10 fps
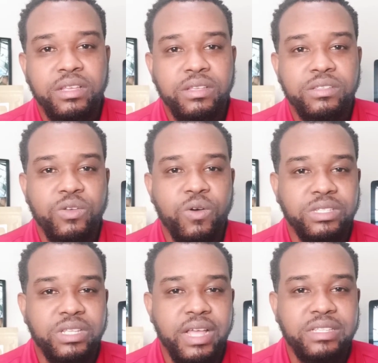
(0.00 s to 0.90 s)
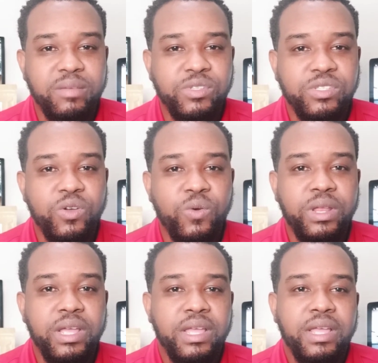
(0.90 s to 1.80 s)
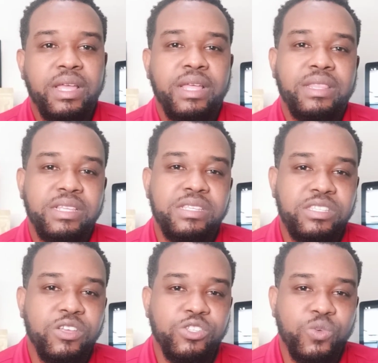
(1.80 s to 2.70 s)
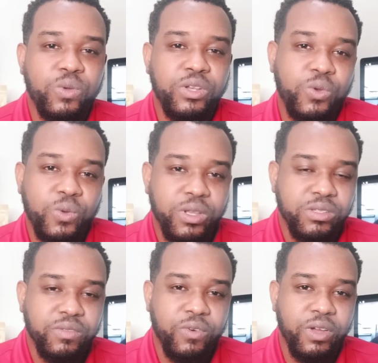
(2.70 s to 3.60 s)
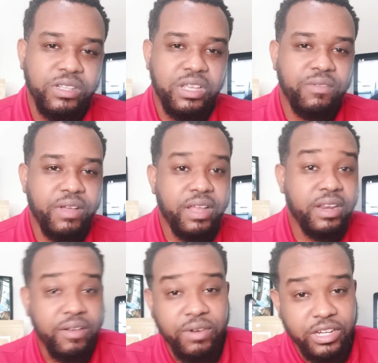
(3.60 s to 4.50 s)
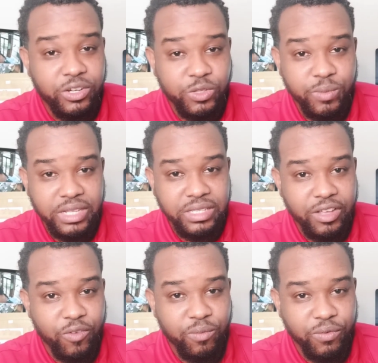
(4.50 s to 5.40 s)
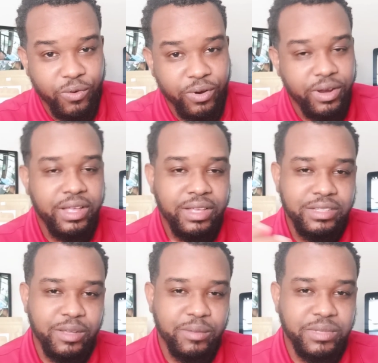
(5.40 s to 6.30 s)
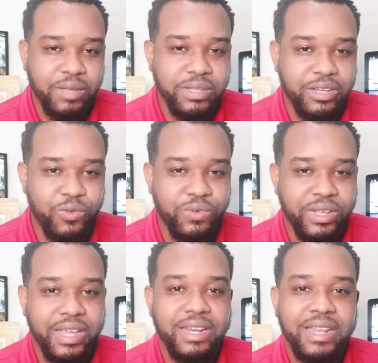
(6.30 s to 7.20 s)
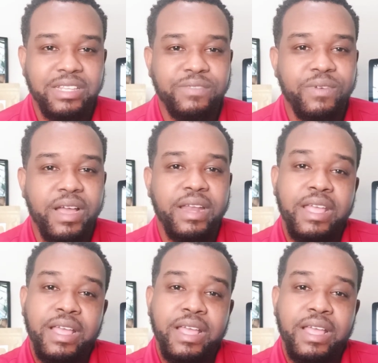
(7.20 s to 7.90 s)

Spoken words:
So on to the next episode. This is yours truly, Julio Hall. If I've never introduced myself before, sometimes I do forget. That's fine.